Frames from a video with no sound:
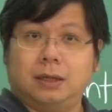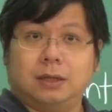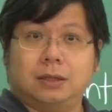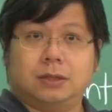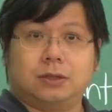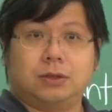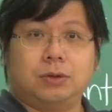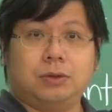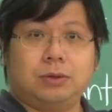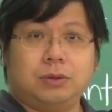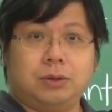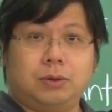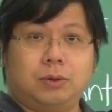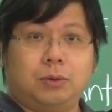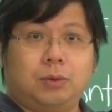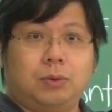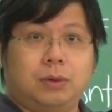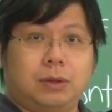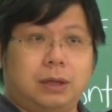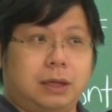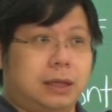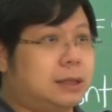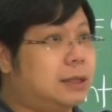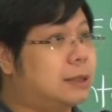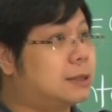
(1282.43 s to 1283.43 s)
So
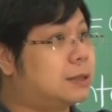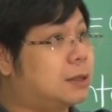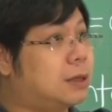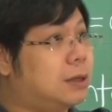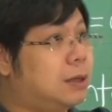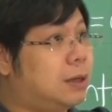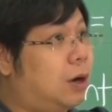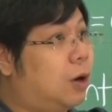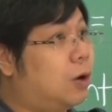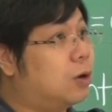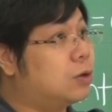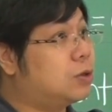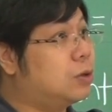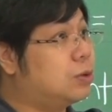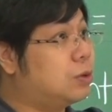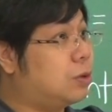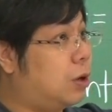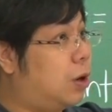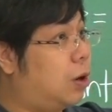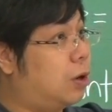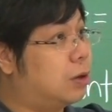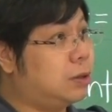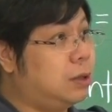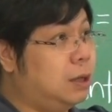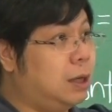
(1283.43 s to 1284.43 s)
it is also
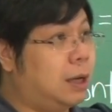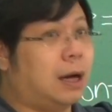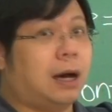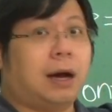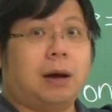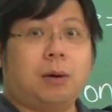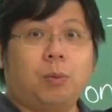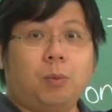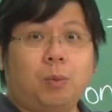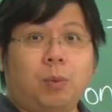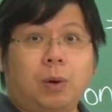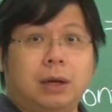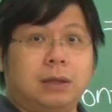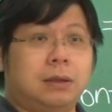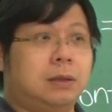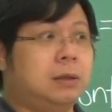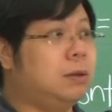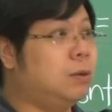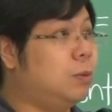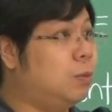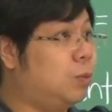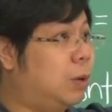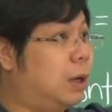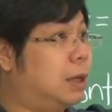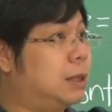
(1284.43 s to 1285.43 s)
called a
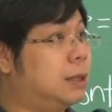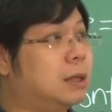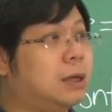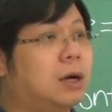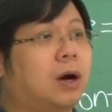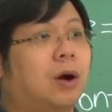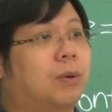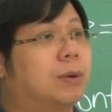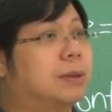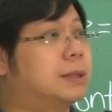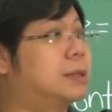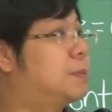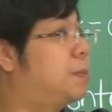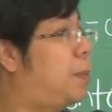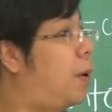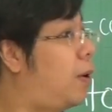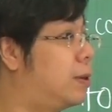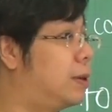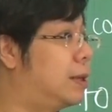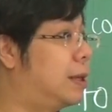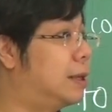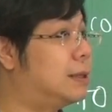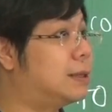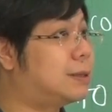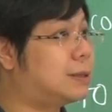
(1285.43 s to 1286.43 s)
one-one
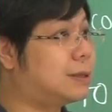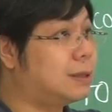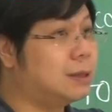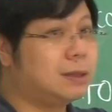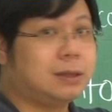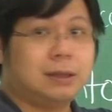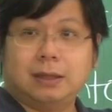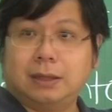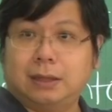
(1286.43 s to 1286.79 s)
correspondence.